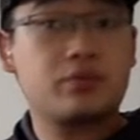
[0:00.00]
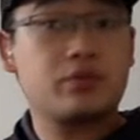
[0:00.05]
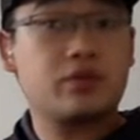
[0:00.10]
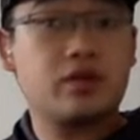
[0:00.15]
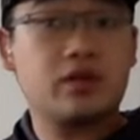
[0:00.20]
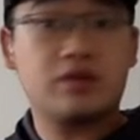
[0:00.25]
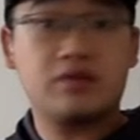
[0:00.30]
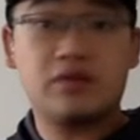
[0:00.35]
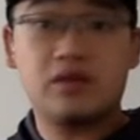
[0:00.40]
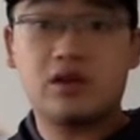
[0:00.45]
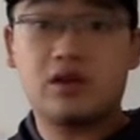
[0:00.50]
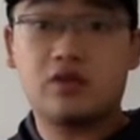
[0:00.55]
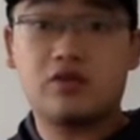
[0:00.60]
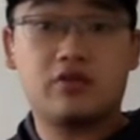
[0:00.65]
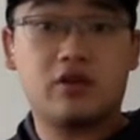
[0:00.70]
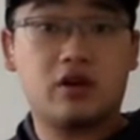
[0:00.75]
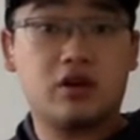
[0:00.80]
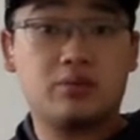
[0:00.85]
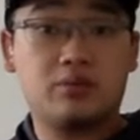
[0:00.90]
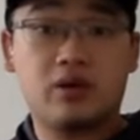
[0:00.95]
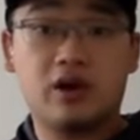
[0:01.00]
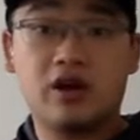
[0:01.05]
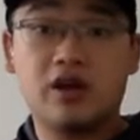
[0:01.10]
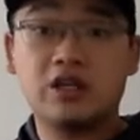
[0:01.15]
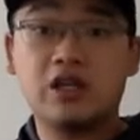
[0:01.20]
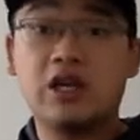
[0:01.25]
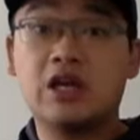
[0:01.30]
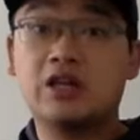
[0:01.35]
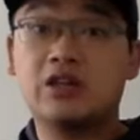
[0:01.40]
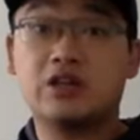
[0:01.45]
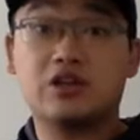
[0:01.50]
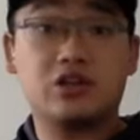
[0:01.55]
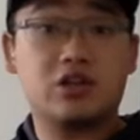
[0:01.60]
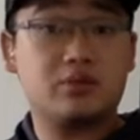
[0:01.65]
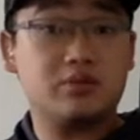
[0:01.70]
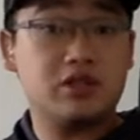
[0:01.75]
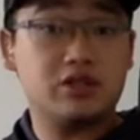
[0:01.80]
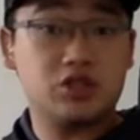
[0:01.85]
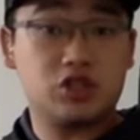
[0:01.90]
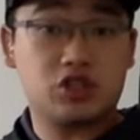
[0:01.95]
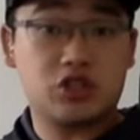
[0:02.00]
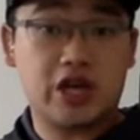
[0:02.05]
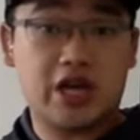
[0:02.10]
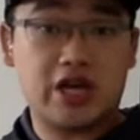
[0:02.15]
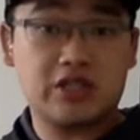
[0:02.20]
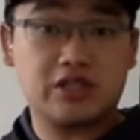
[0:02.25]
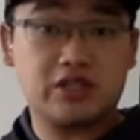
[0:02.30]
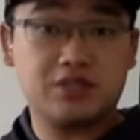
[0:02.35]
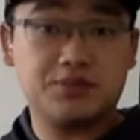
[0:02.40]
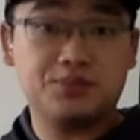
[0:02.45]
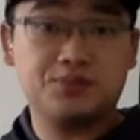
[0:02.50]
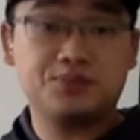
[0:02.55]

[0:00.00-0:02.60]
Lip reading: If they are far apart, they're going to be distracted.